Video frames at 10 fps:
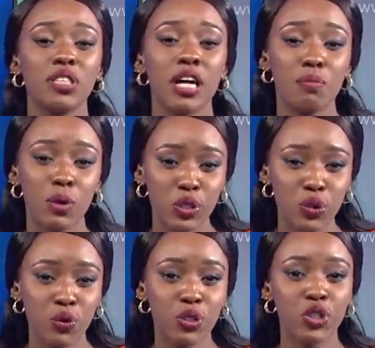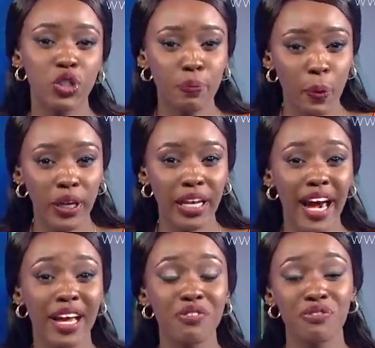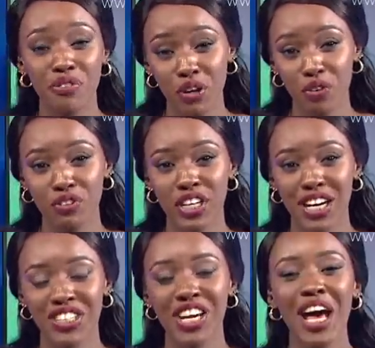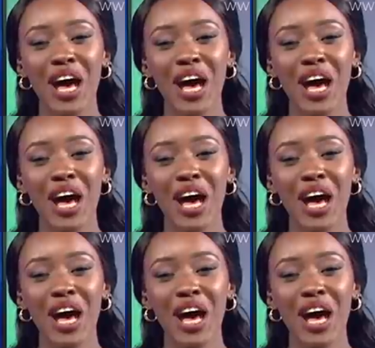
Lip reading: 22999 free of charge.